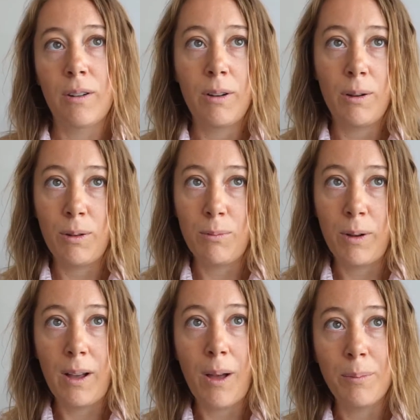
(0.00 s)
career with
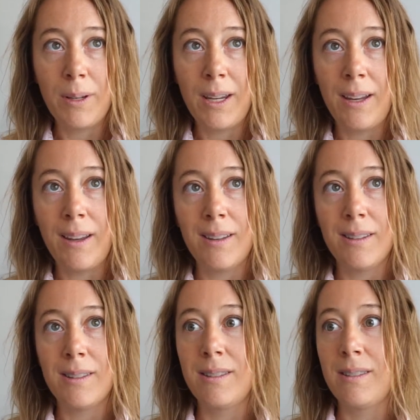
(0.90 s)
one company
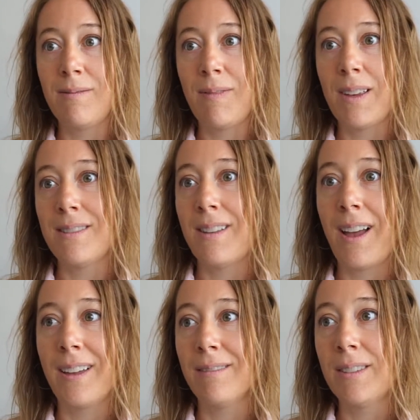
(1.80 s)
is
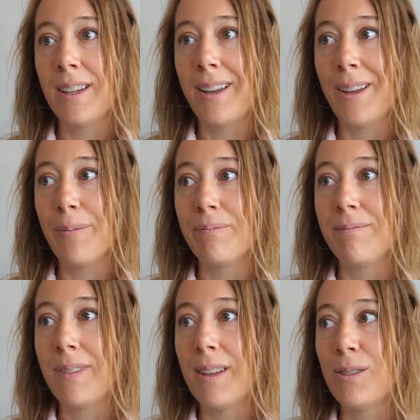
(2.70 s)
not
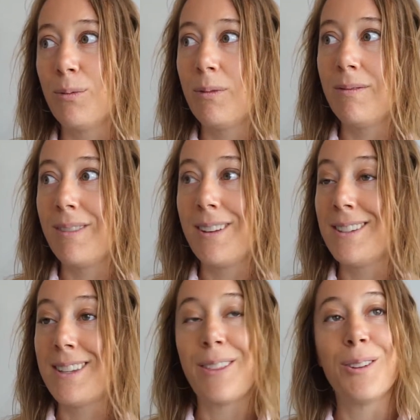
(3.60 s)

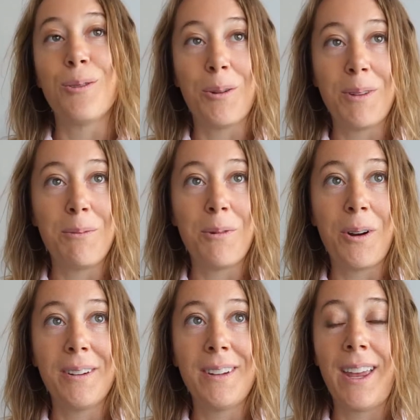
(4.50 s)
the norm
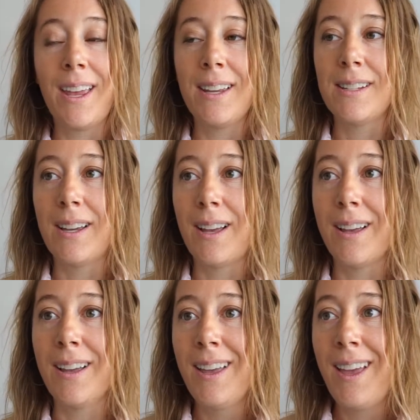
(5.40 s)
anymore.
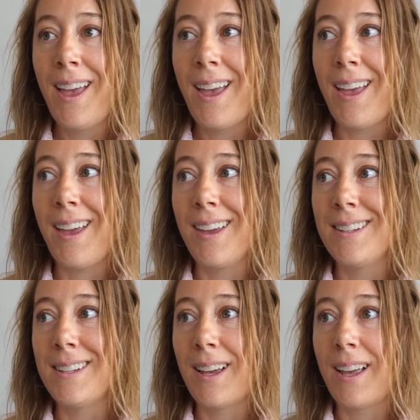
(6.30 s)

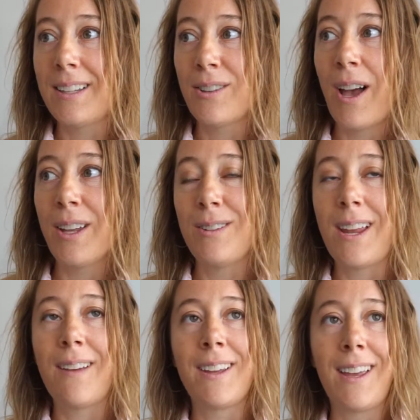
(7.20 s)
And so how do you
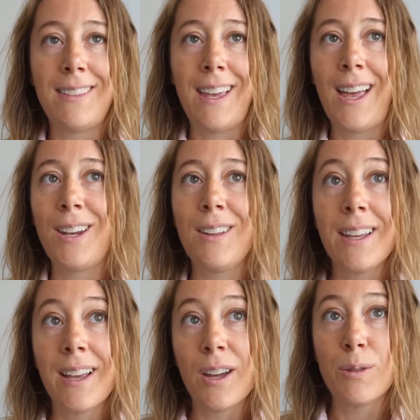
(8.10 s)
navigate that? How do you
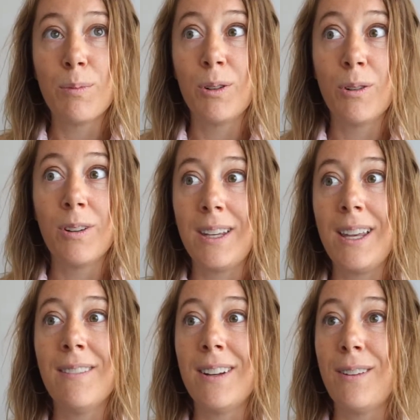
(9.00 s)
think entrepreneurially,
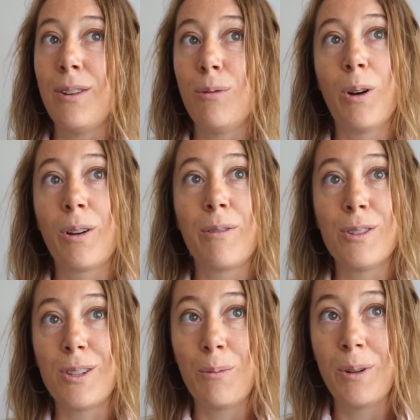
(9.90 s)
even if you work for
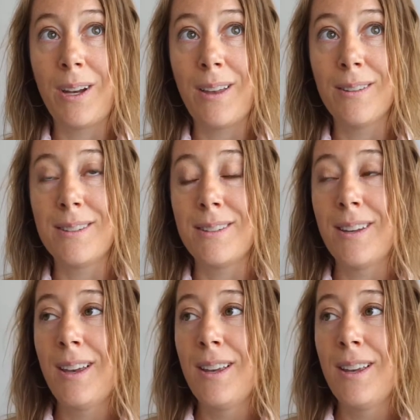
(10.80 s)
someone else?